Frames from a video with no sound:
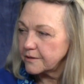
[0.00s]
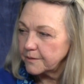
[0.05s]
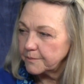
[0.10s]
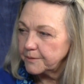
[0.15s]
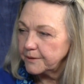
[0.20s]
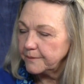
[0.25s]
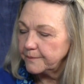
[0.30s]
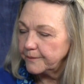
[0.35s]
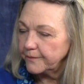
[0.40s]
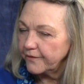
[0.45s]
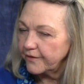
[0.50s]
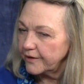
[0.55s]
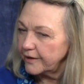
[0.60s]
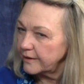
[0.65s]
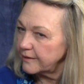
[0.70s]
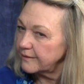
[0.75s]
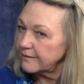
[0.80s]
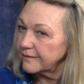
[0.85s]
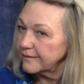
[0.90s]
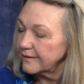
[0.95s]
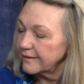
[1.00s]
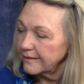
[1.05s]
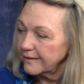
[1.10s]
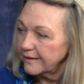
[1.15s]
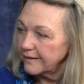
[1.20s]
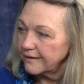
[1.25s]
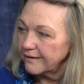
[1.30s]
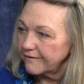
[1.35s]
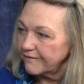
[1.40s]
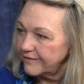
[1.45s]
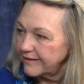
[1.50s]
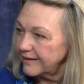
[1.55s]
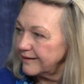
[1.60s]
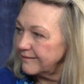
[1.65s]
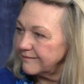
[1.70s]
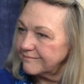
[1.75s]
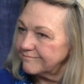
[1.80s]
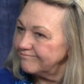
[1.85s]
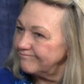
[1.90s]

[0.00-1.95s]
people that, that,